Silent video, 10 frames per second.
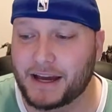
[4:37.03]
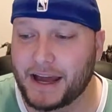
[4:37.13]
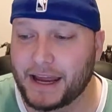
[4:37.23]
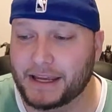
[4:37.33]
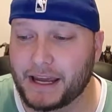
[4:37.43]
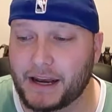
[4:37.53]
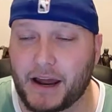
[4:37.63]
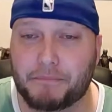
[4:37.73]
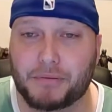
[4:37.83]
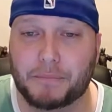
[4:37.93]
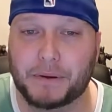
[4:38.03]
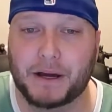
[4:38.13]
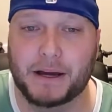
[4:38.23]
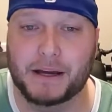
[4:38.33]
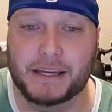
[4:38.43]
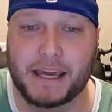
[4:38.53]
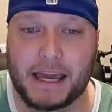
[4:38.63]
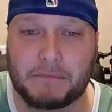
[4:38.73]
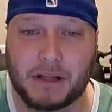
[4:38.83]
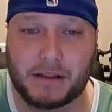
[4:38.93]
and get a proper game
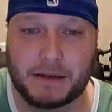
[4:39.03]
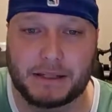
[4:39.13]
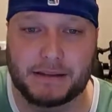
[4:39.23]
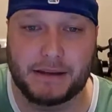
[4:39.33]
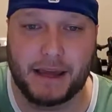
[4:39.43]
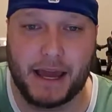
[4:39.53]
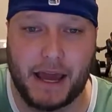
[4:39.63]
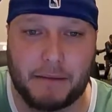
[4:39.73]
collecting app.